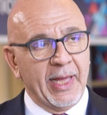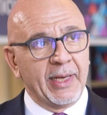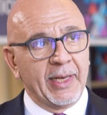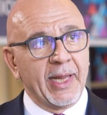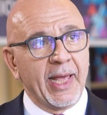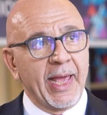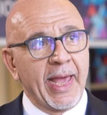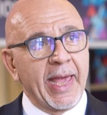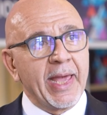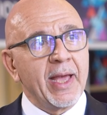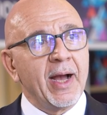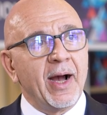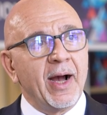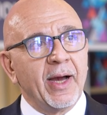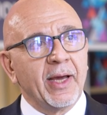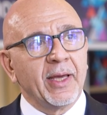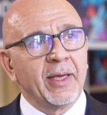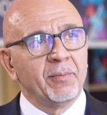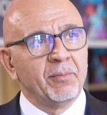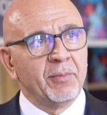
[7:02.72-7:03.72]
And
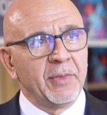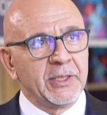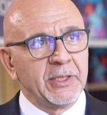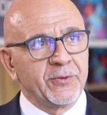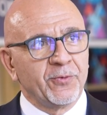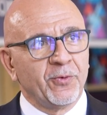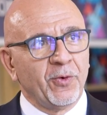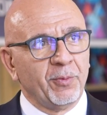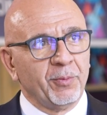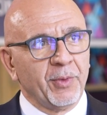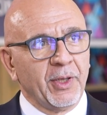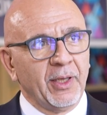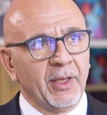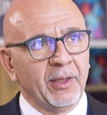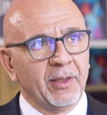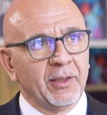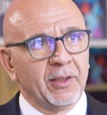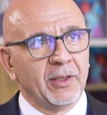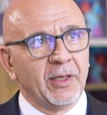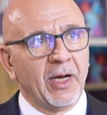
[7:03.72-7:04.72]
AI means for
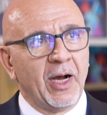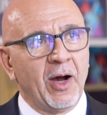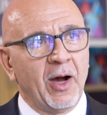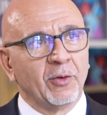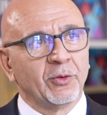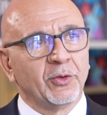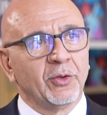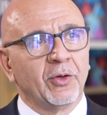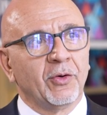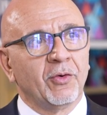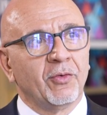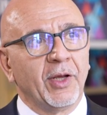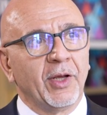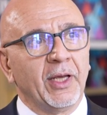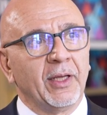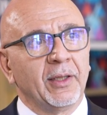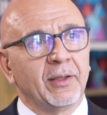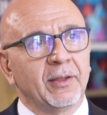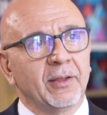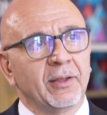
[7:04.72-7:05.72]
me how to
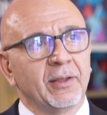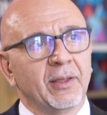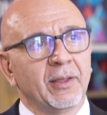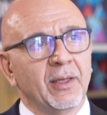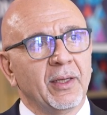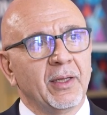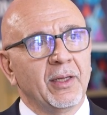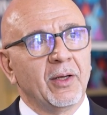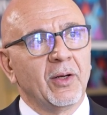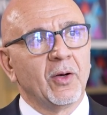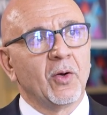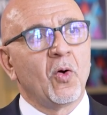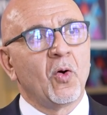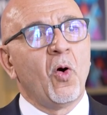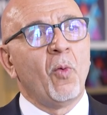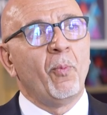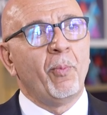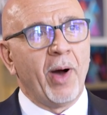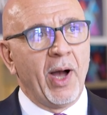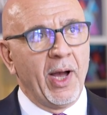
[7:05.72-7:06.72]
create
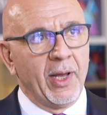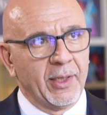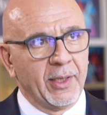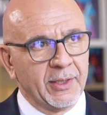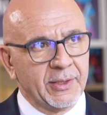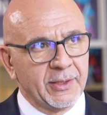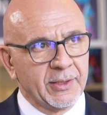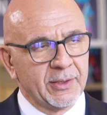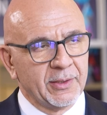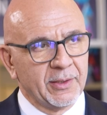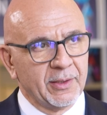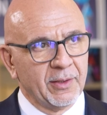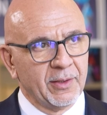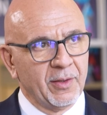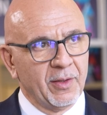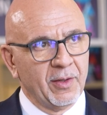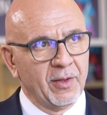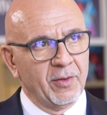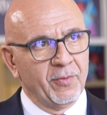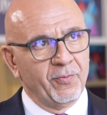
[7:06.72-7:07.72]
co-pilots
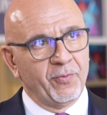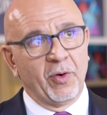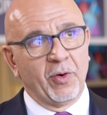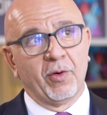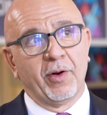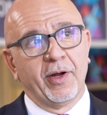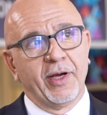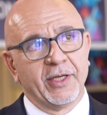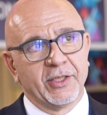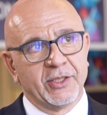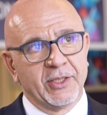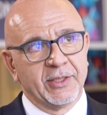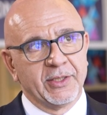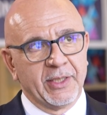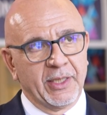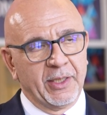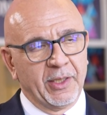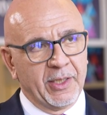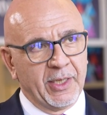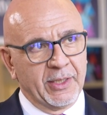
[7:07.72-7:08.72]
for our agents
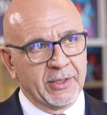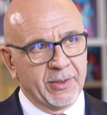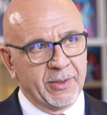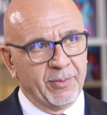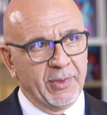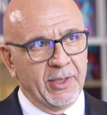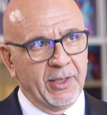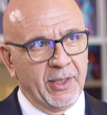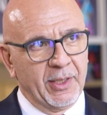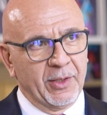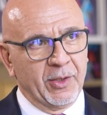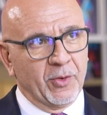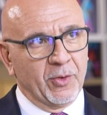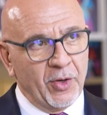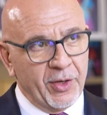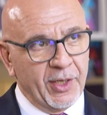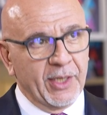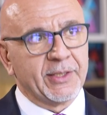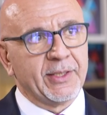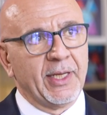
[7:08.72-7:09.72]
in the customer
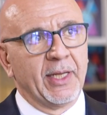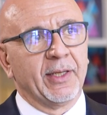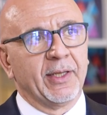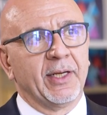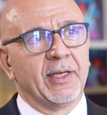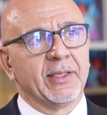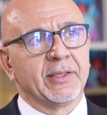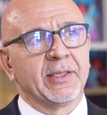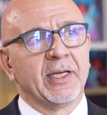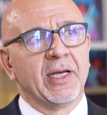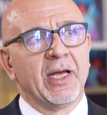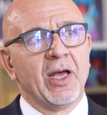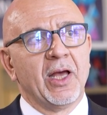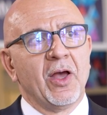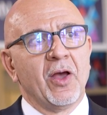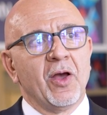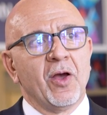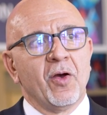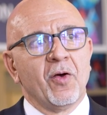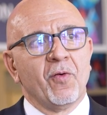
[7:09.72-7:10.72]
contact centers,
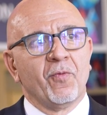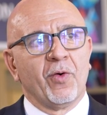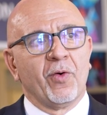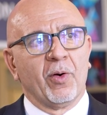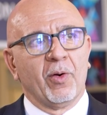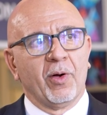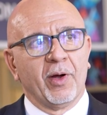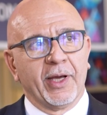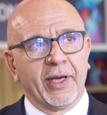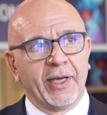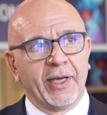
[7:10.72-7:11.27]
for our